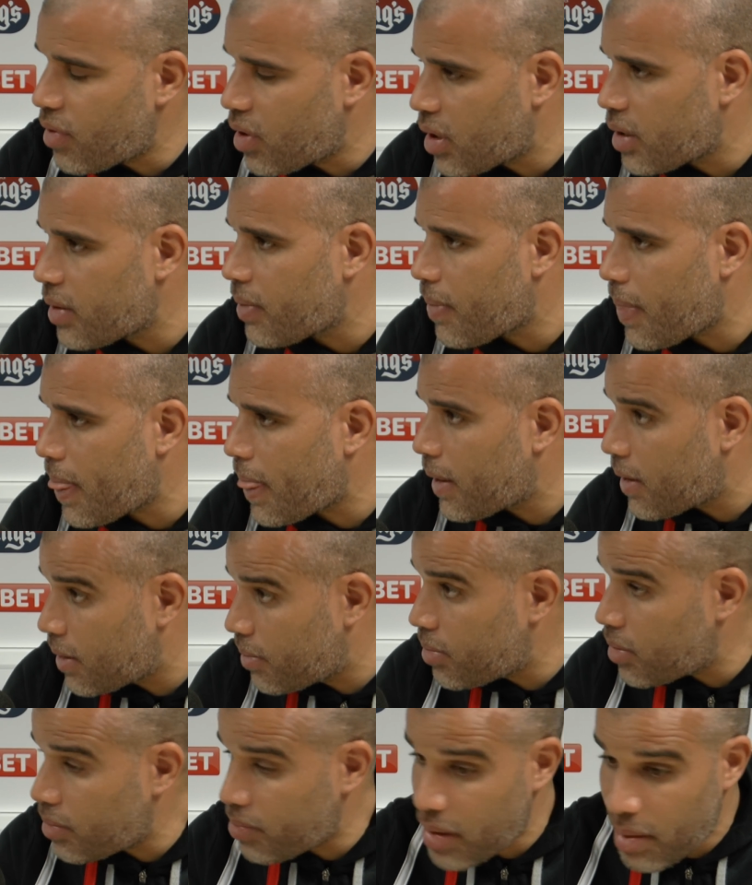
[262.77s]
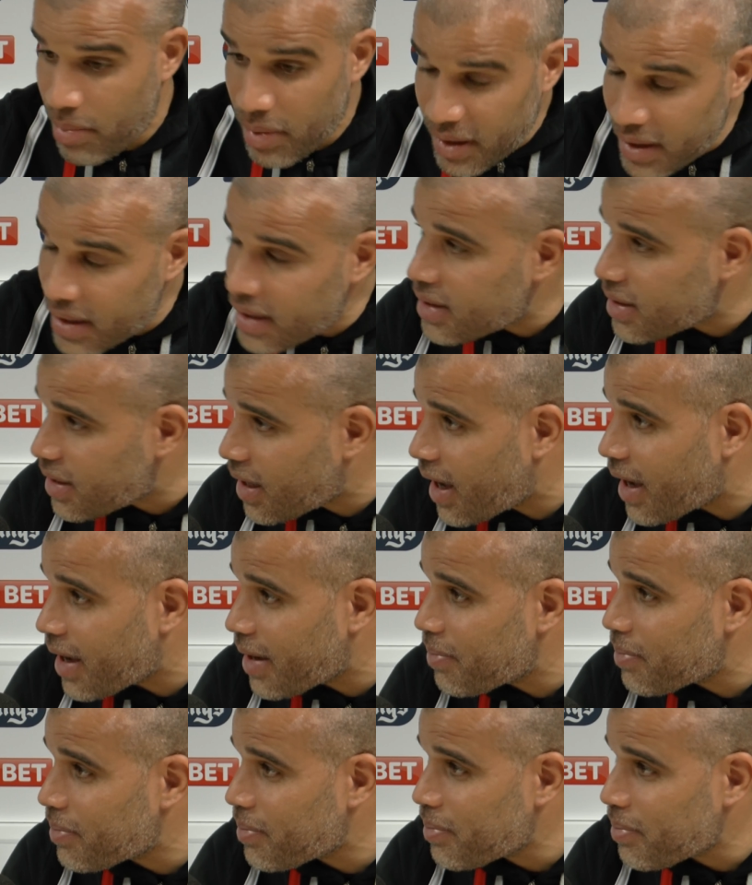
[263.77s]
right, but probably this
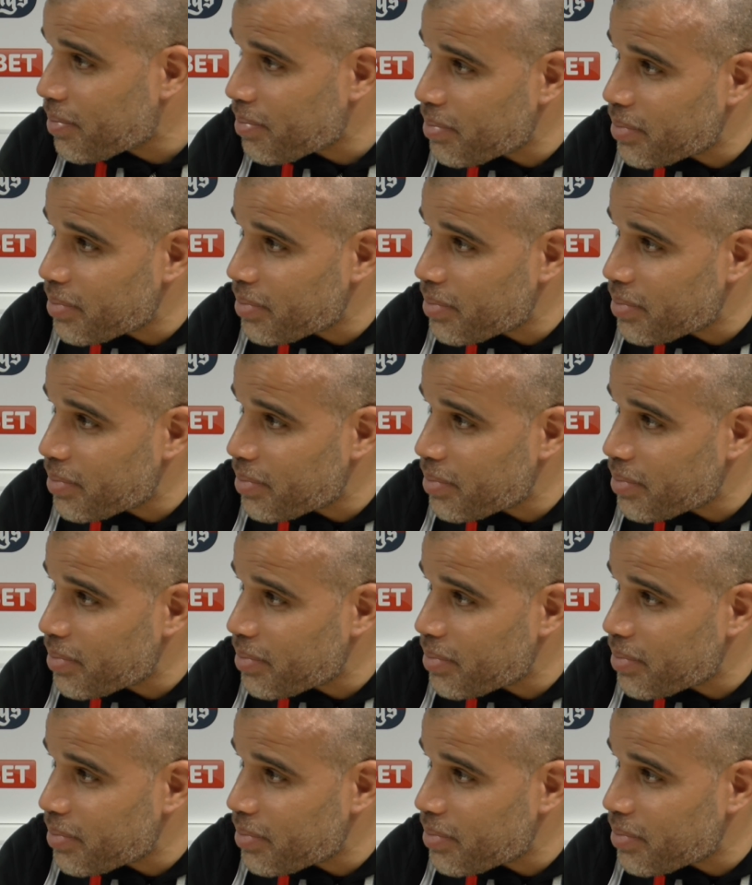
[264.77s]
game,